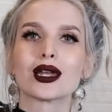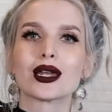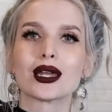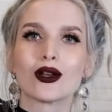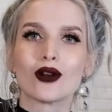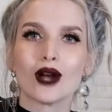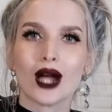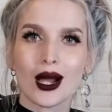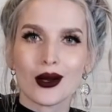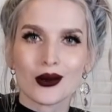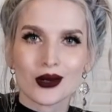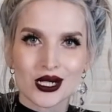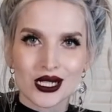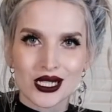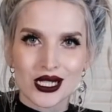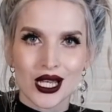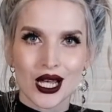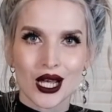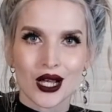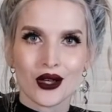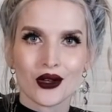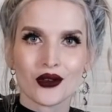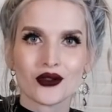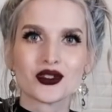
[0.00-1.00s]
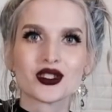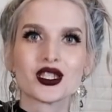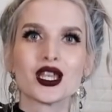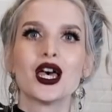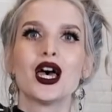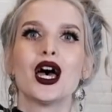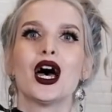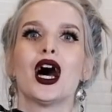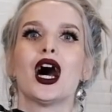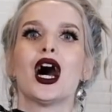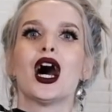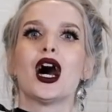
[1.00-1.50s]
grab ourselves
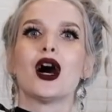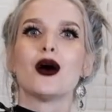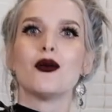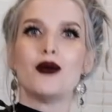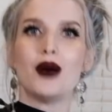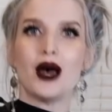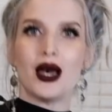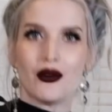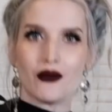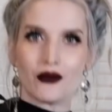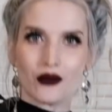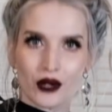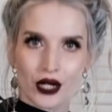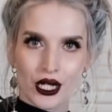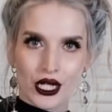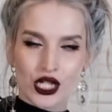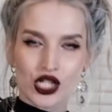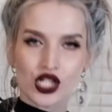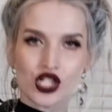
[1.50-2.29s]
a beverage.